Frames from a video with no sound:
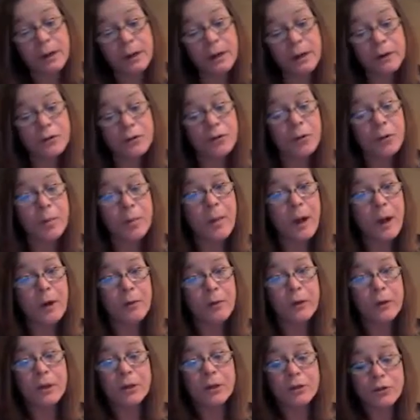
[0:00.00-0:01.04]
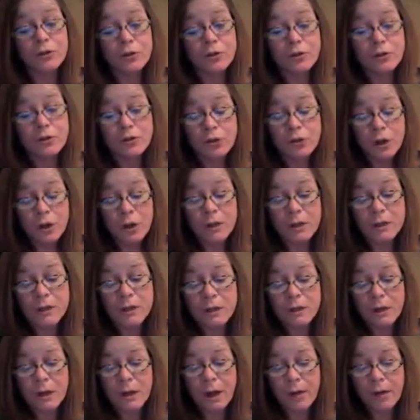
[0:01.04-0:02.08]
extra battery because you
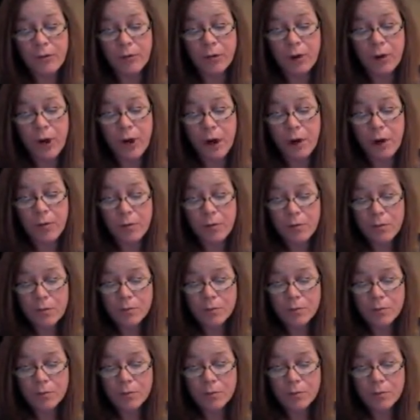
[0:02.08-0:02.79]
just never know.